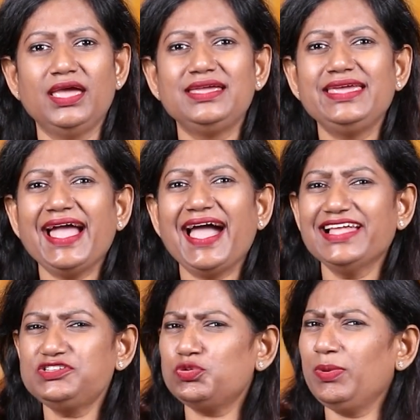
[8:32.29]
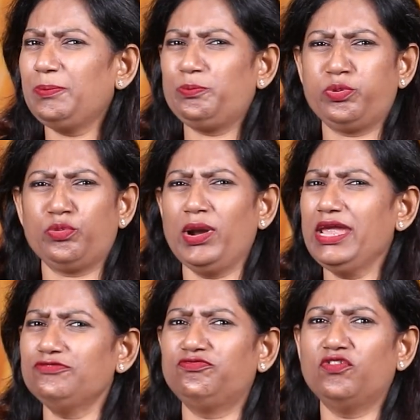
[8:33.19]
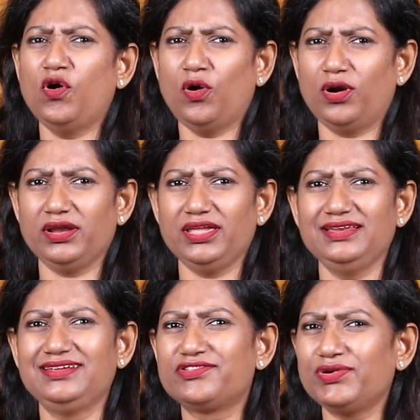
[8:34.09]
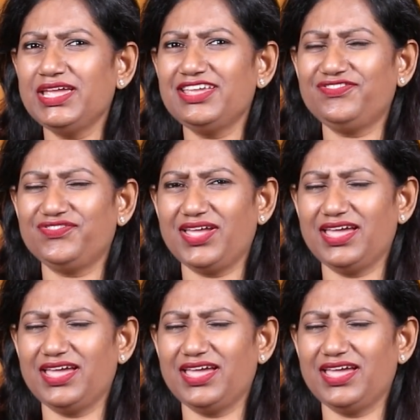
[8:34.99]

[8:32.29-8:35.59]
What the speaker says: he had to be prayed for in grief